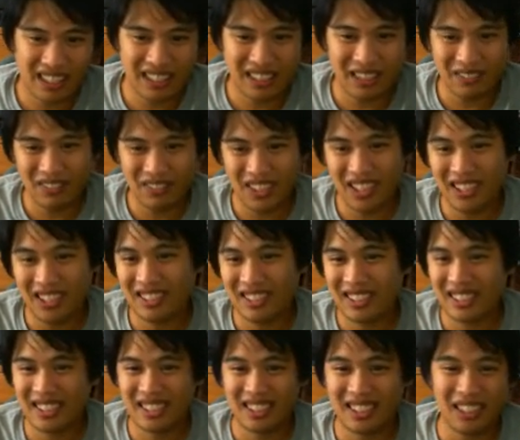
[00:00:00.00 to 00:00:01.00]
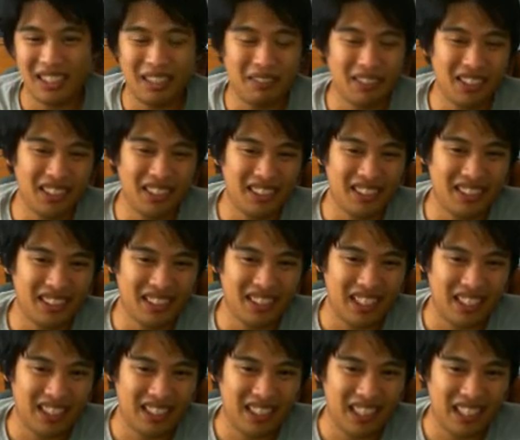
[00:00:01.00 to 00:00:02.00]
Some notes. Some of these
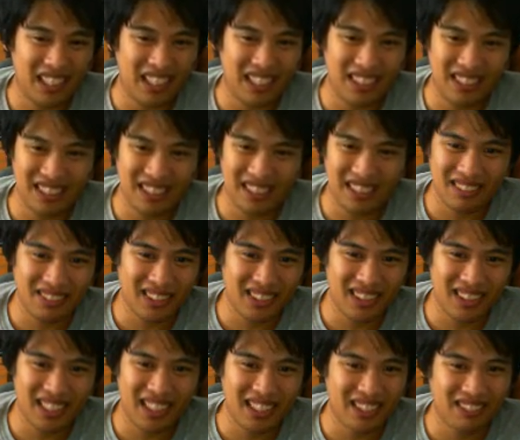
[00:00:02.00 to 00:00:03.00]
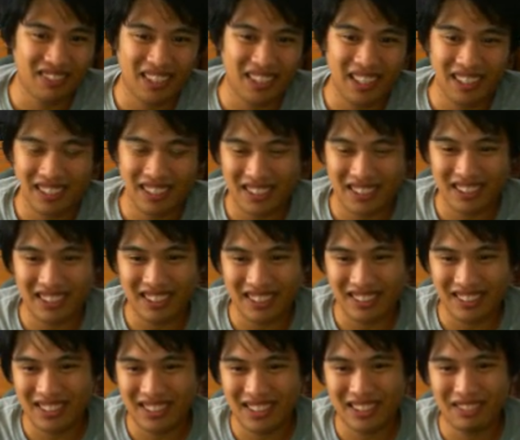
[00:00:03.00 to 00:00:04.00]
Asian fighters
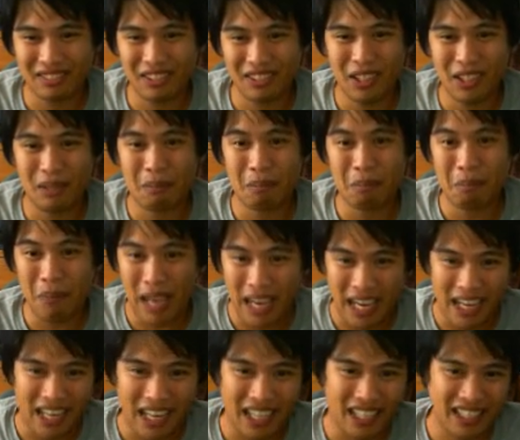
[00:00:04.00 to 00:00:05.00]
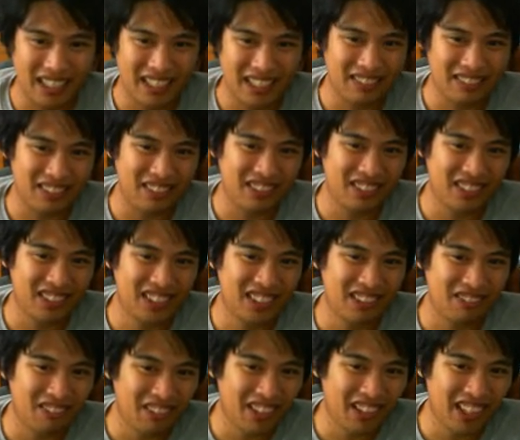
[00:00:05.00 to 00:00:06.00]
are just really bad. I mean,
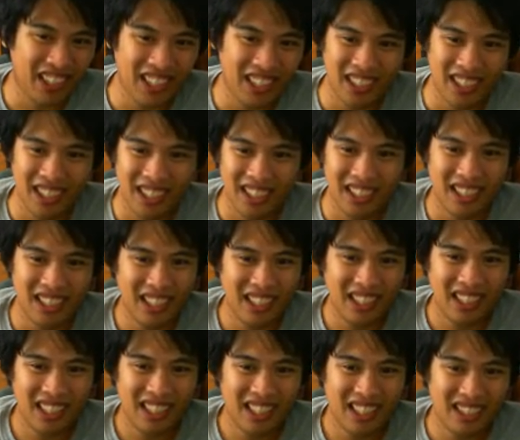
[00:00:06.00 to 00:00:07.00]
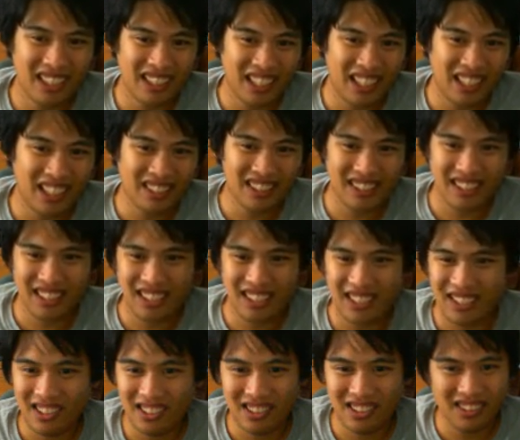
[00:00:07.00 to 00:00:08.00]
Royston Lee, Yao
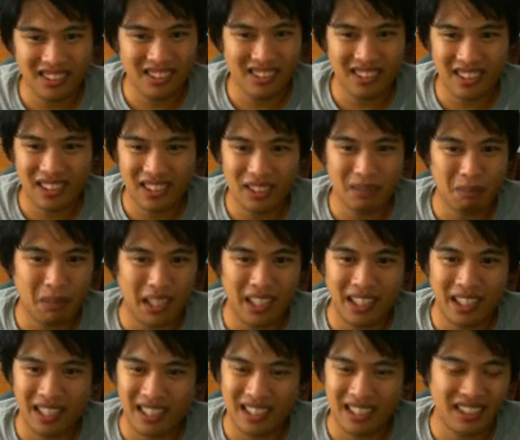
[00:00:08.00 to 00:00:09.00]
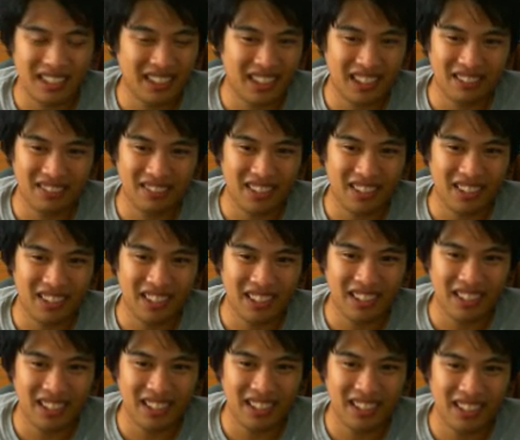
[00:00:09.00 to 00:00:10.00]
Zikui, he's bad. He's not very
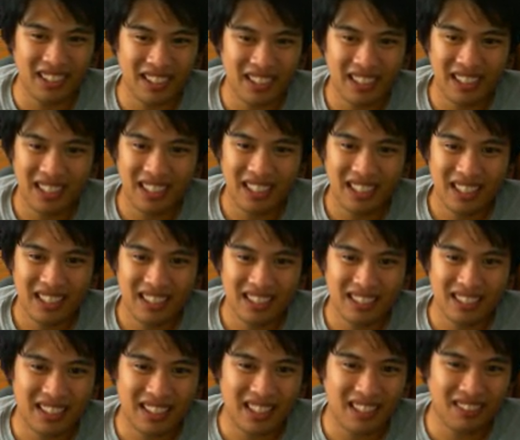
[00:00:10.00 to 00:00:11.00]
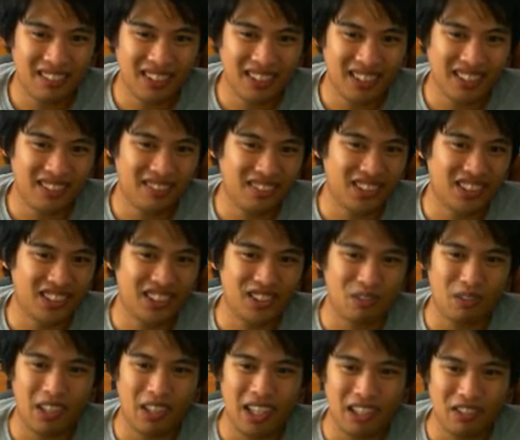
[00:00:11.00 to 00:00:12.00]
good. Covington versus
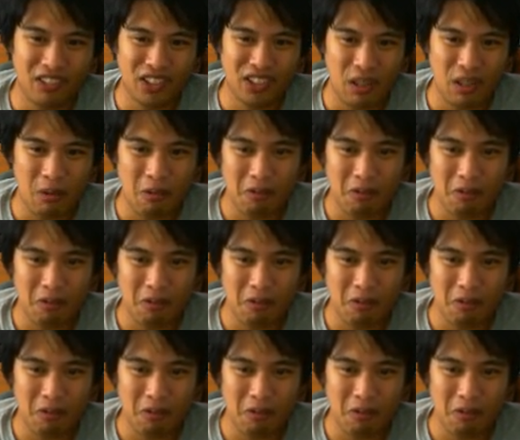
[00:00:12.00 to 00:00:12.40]
Wang was a